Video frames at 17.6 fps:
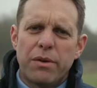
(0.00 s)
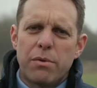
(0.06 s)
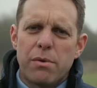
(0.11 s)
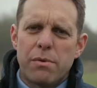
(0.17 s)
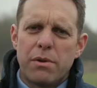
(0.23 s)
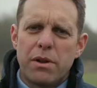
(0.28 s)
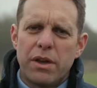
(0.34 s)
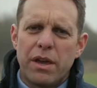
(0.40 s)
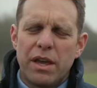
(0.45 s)

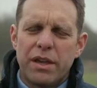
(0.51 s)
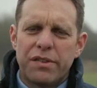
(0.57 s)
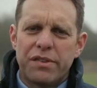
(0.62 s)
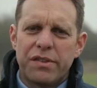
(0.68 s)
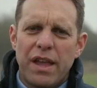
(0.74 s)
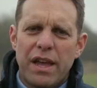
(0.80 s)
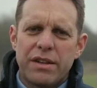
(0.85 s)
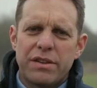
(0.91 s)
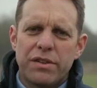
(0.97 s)
we were looking at
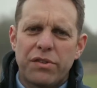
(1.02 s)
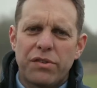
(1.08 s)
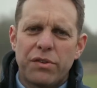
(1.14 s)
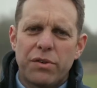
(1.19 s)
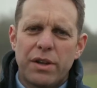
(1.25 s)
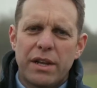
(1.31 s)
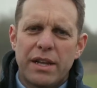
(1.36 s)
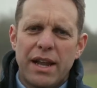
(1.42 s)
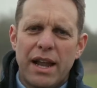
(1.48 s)
standard
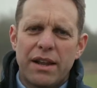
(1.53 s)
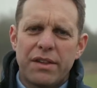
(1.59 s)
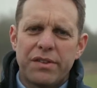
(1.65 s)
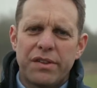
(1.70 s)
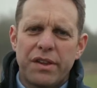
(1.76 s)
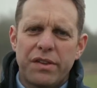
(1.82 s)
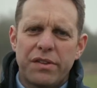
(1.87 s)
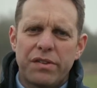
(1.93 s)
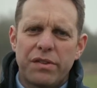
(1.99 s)
soil
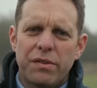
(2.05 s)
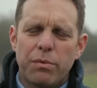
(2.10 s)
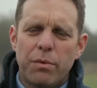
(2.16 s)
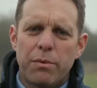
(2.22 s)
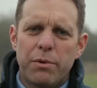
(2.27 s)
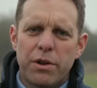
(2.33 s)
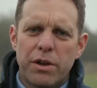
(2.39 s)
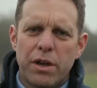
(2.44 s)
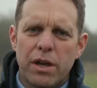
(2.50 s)
analysis,
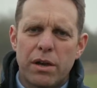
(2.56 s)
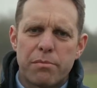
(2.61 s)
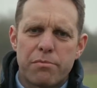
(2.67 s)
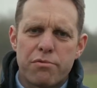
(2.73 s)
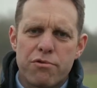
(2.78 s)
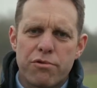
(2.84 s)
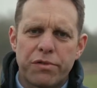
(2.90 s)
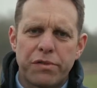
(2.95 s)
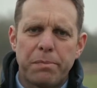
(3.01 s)
we were looking at
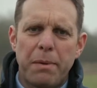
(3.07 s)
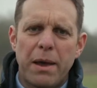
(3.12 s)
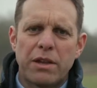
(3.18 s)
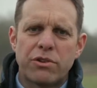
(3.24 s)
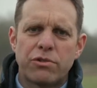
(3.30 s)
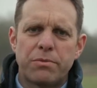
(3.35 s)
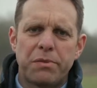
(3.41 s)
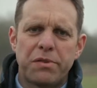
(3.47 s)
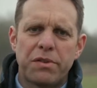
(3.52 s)
broad
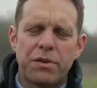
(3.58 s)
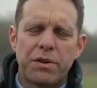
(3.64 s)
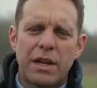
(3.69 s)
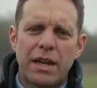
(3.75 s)
spectrum soil